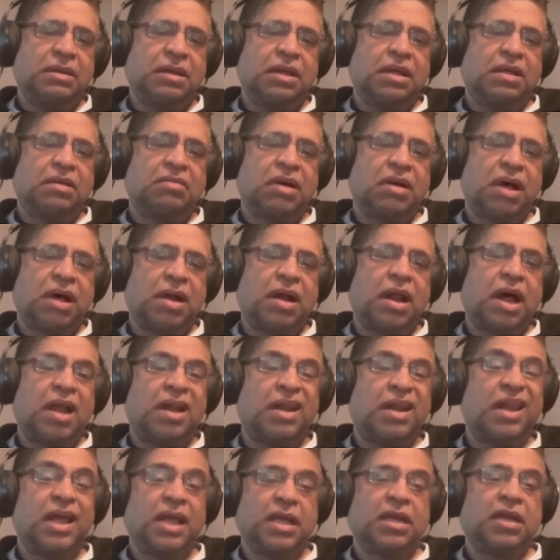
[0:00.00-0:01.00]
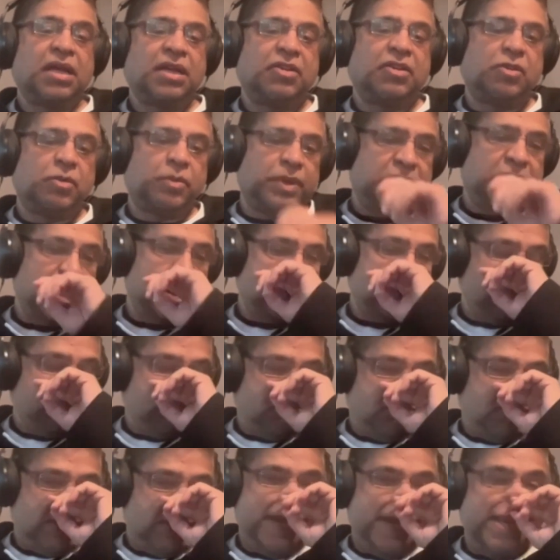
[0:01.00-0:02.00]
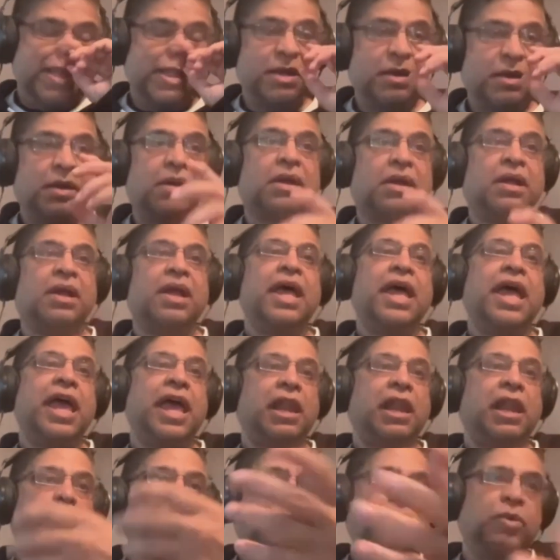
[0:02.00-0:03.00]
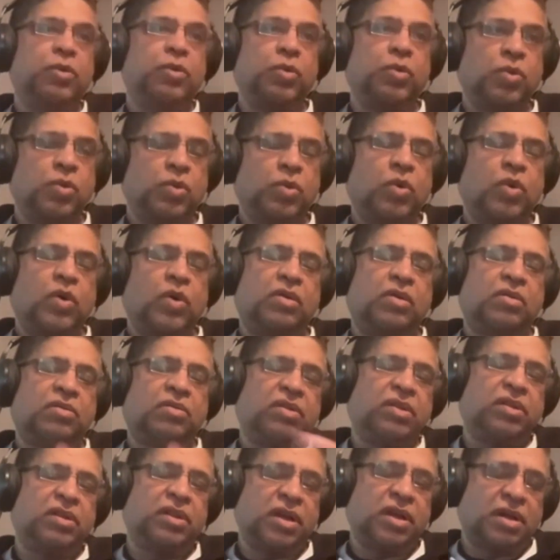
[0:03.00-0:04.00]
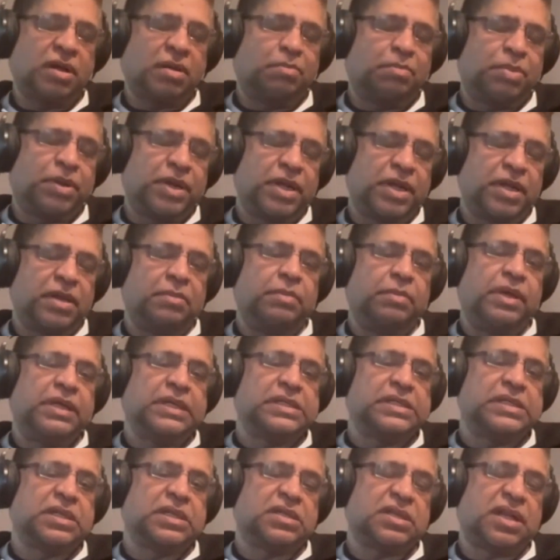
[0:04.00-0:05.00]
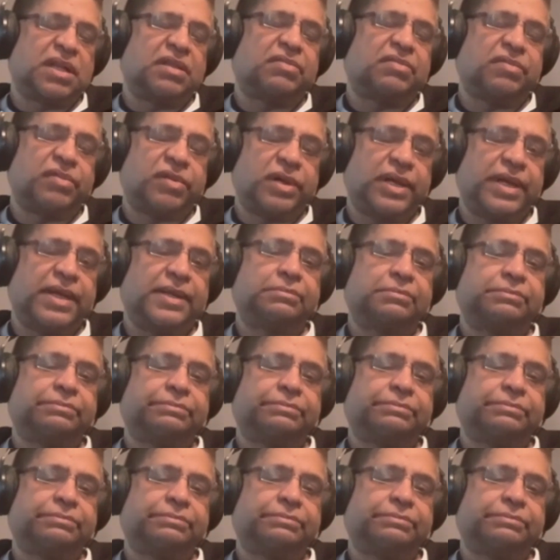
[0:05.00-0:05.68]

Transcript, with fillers: are unlikely to be either help you or the company in being successful. Yeah.